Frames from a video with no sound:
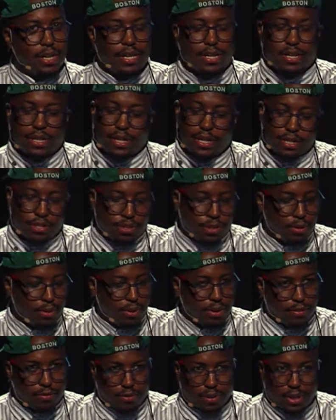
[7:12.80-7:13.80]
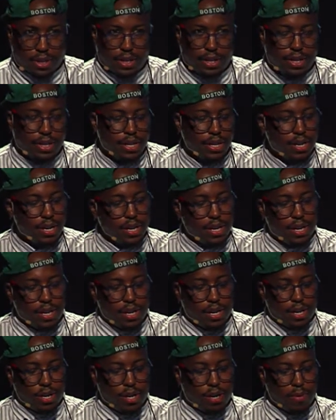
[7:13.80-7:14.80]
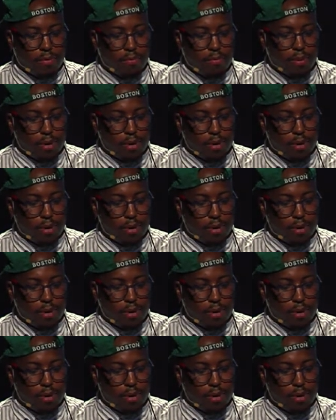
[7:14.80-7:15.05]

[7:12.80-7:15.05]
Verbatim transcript: and intuitively um,